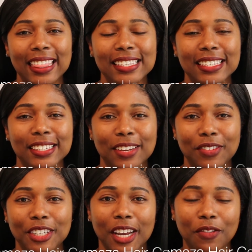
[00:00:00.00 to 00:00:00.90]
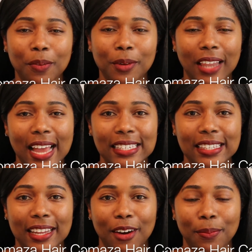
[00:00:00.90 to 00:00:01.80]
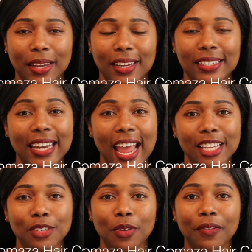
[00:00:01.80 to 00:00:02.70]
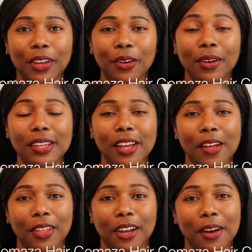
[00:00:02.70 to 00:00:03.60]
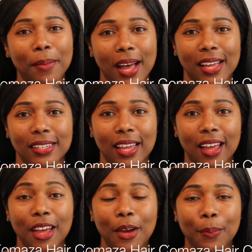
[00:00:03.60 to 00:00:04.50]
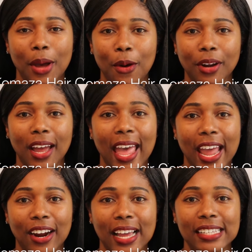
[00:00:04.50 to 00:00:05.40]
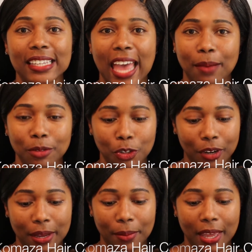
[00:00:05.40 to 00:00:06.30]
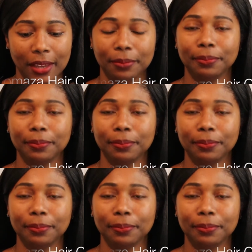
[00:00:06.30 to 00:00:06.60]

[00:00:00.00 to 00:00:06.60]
this is Diva Chick from Relaxed Therapy. Today's review is on the Komaza Pona Hair and Scalp Treatment.